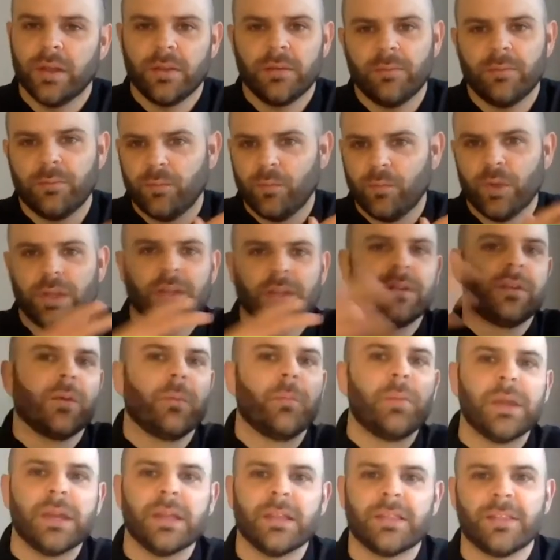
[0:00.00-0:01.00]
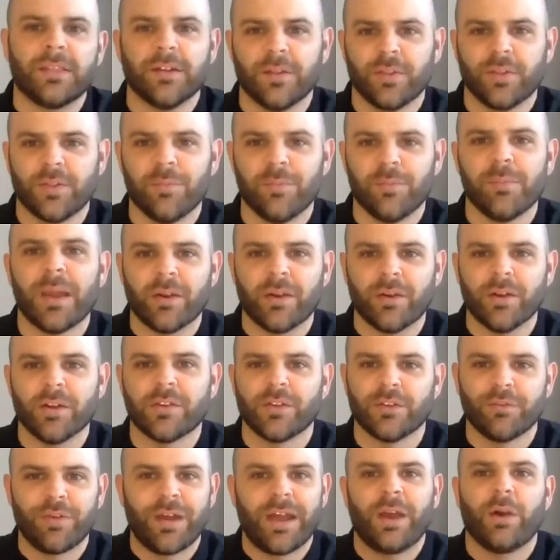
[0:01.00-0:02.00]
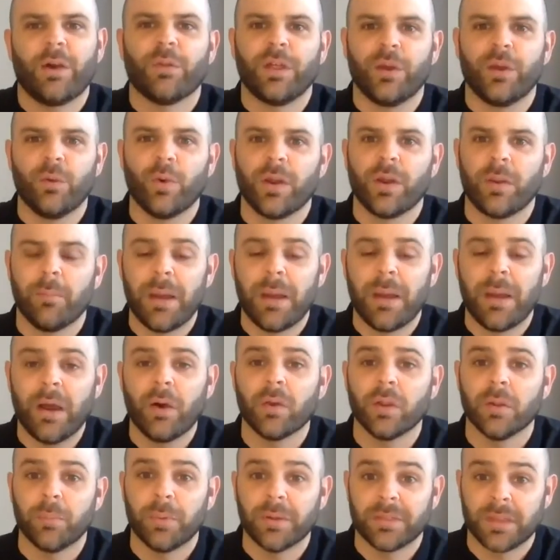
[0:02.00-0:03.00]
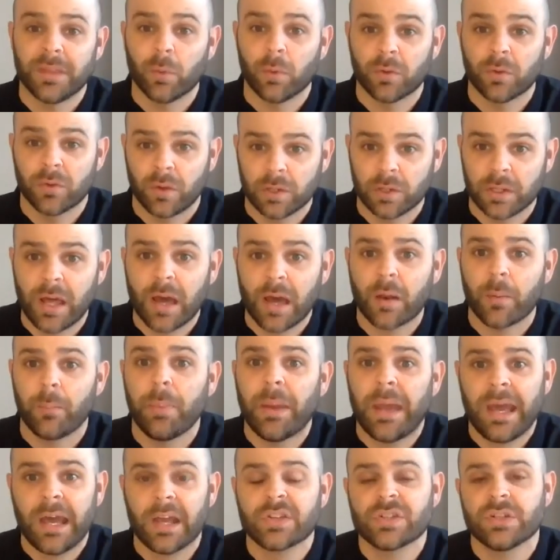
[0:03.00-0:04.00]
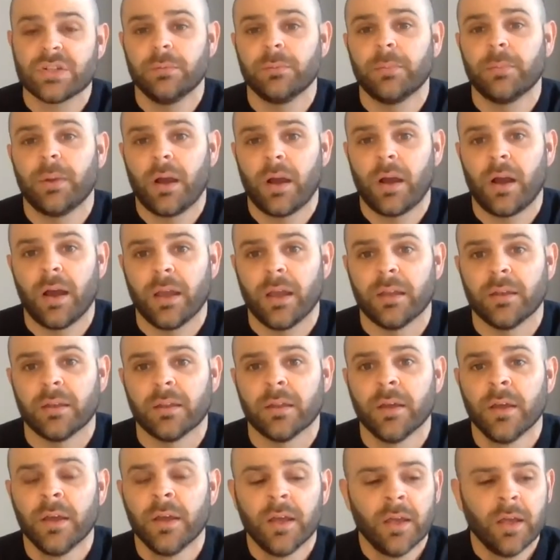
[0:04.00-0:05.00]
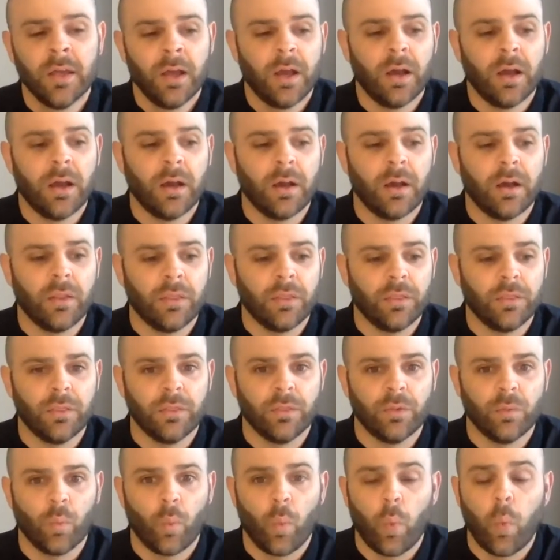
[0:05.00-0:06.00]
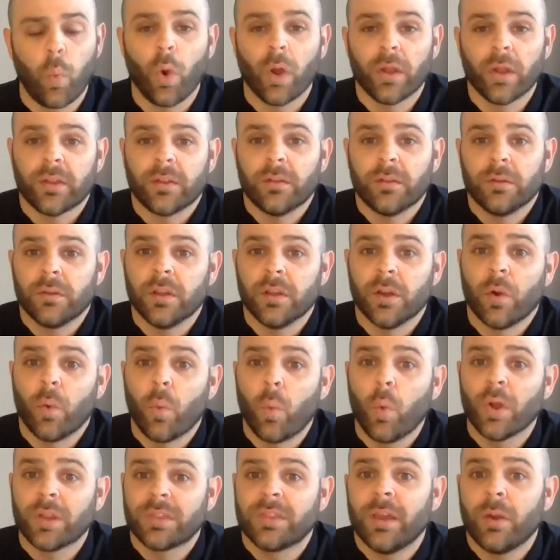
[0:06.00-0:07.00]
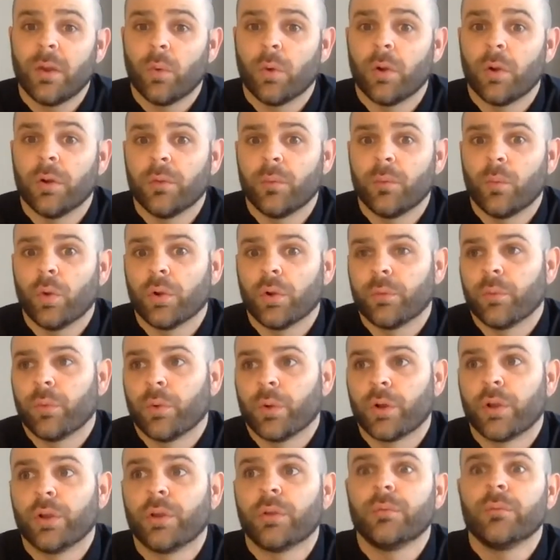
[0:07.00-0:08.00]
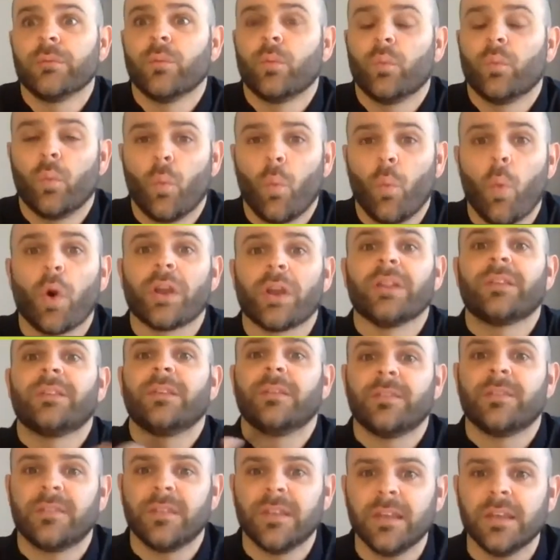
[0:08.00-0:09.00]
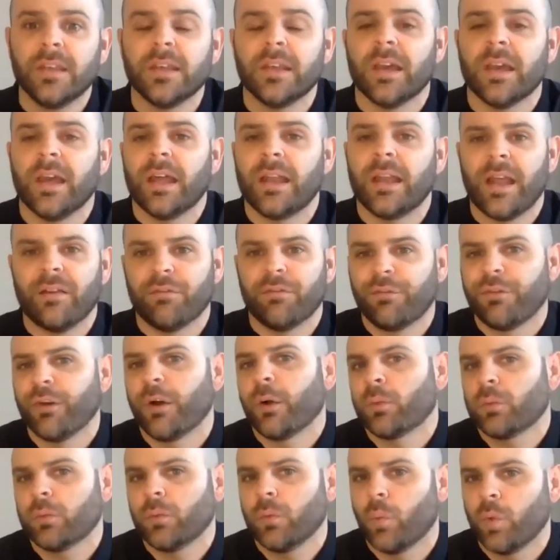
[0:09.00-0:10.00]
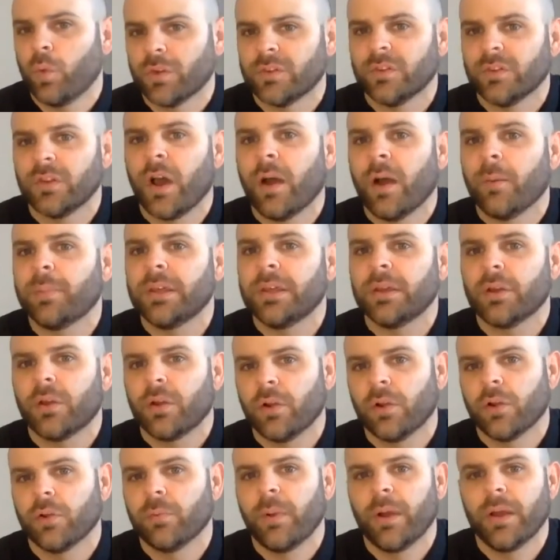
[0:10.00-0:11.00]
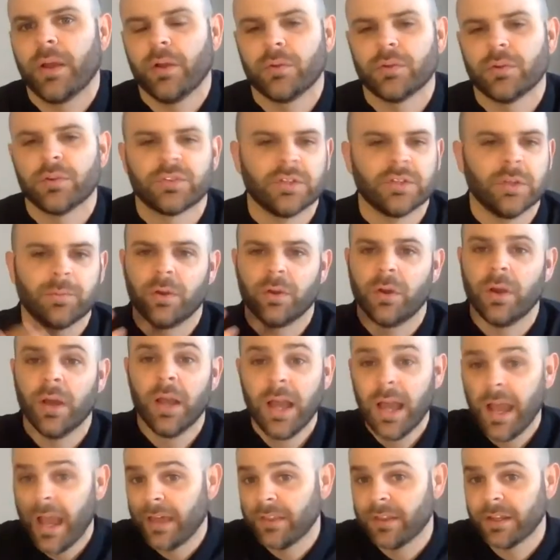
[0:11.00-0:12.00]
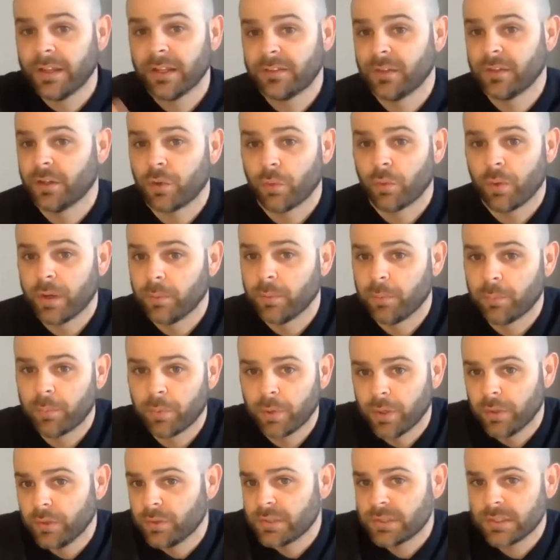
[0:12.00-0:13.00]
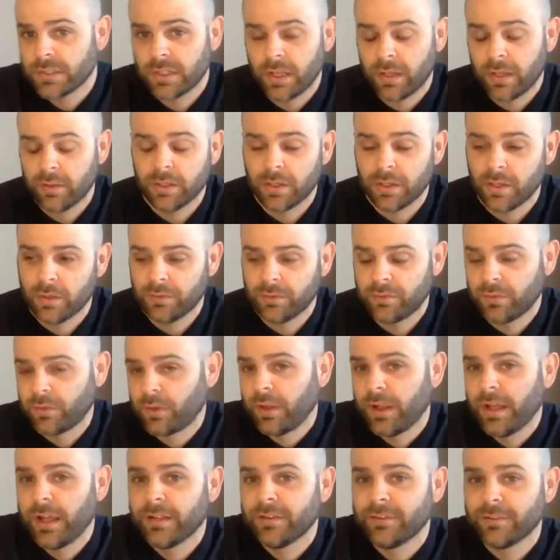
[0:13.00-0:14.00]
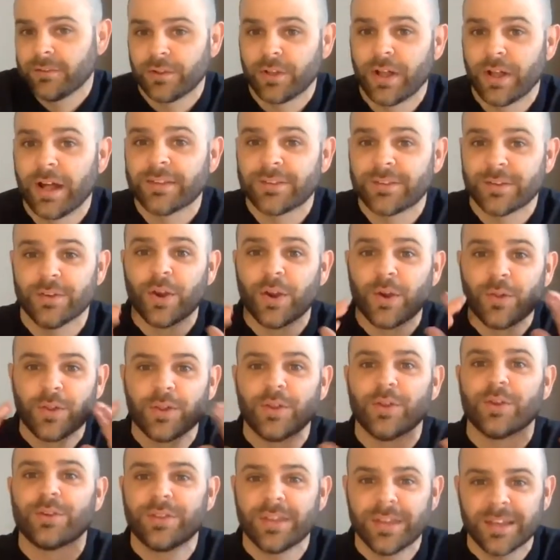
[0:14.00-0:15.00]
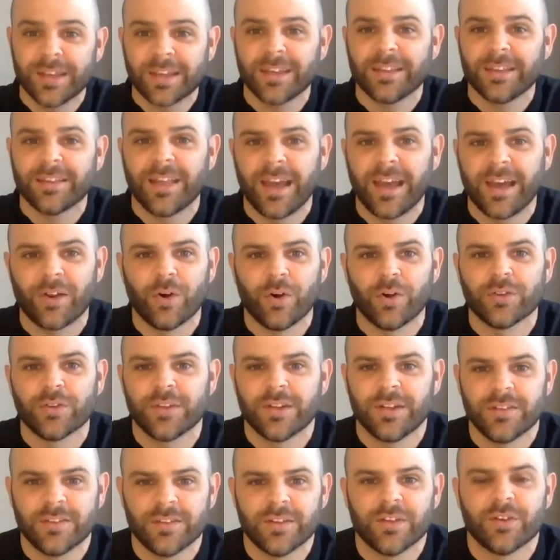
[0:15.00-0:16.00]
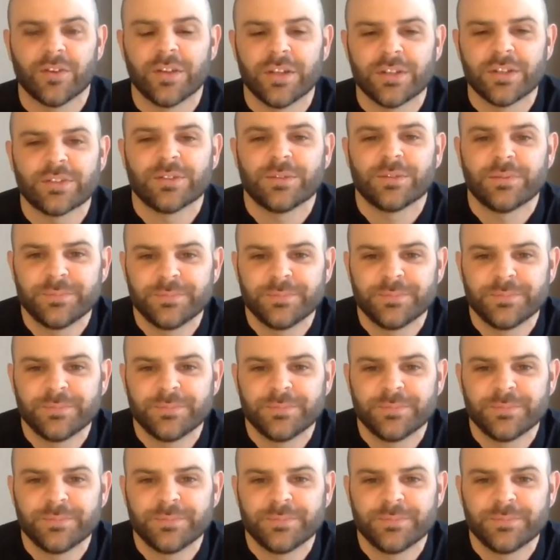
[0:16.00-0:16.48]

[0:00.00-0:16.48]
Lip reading: we can debate the merits of how they went about it, but there was a lot of passion behind what they were wanted to see and felt was not being heard by ownership. So I think it's a great approach, and it's glad to know that you're taking that all into consideration.